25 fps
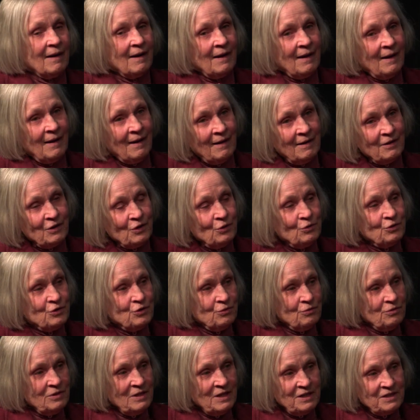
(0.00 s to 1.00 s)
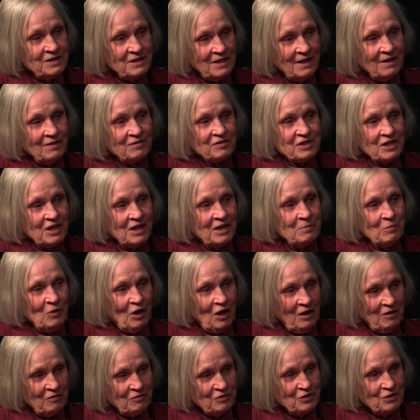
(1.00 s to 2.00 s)
you do need to have time
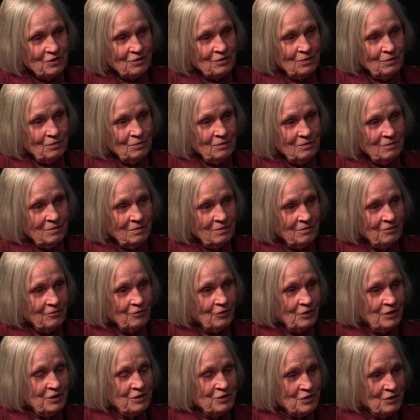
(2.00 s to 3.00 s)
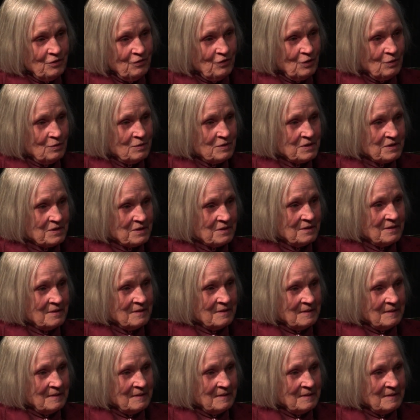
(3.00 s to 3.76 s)
off to go for interviews.